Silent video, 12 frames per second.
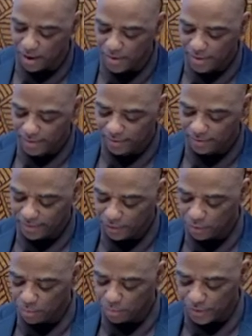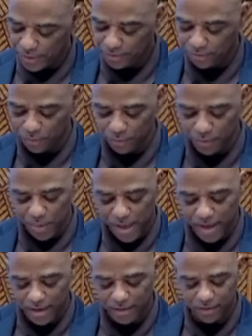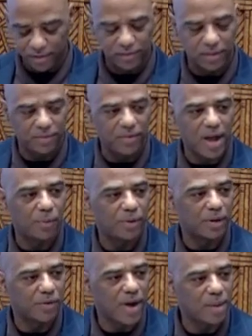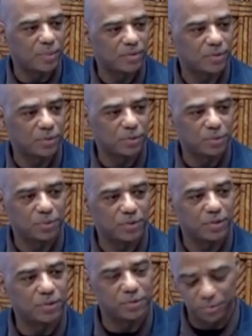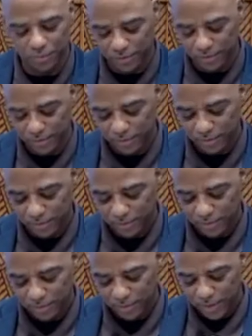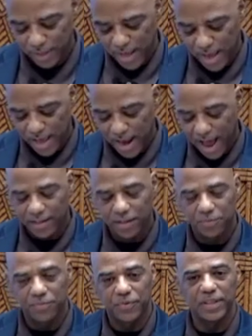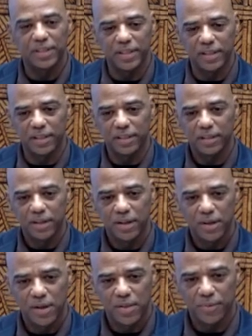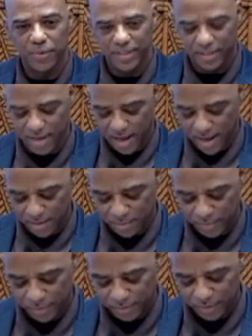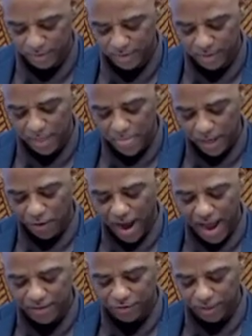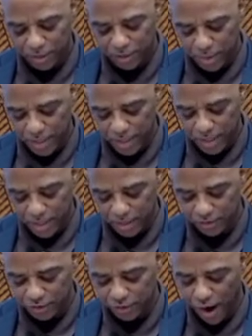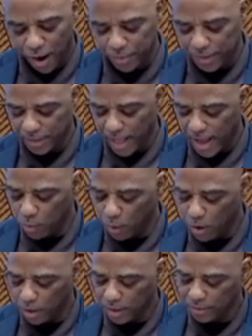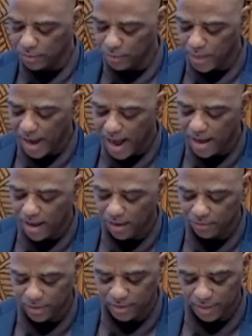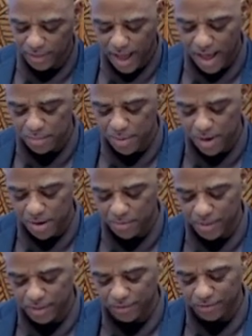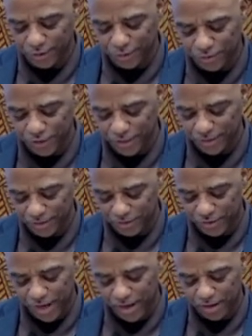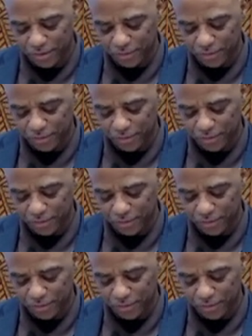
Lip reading: still breeze through the pages of our grammar school tools. And I can feel it three times, gradually being sharpened, like walking through the aisles in the library and searching the shelves